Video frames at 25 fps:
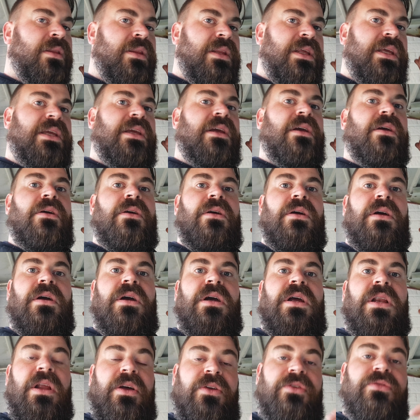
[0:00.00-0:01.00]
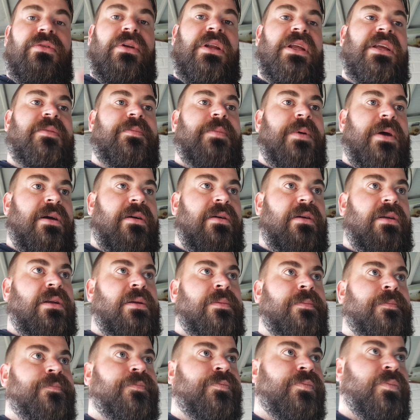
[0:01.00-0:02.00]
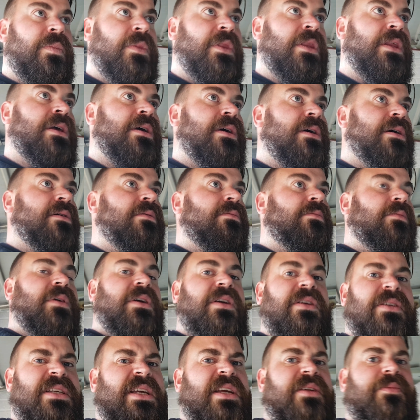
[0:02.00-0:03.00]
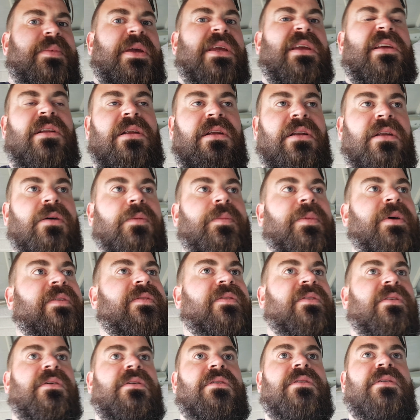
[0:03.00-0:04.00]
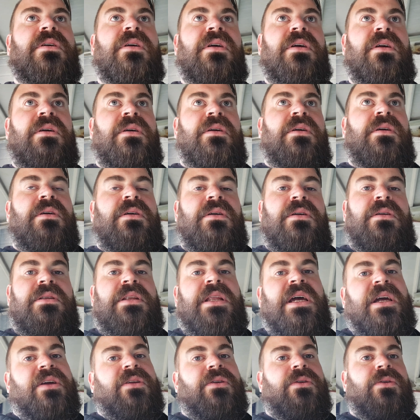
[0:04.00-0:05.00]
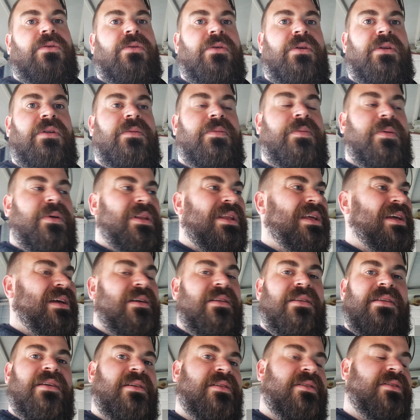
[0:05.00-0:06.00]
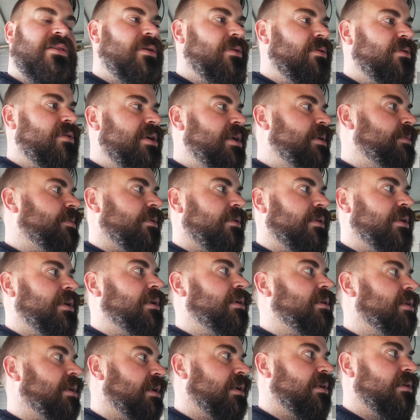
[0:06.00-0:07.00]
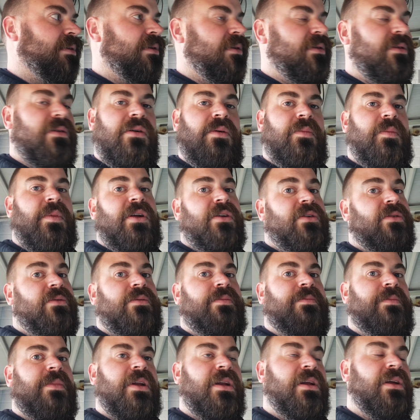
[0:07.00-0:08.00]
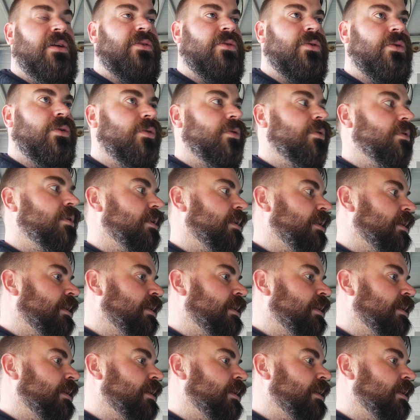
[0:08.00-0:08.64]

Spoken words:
the clutch release bearing, because that's making a little bit of a knackered noise, but they're so cheap on these things, it's not much money at all.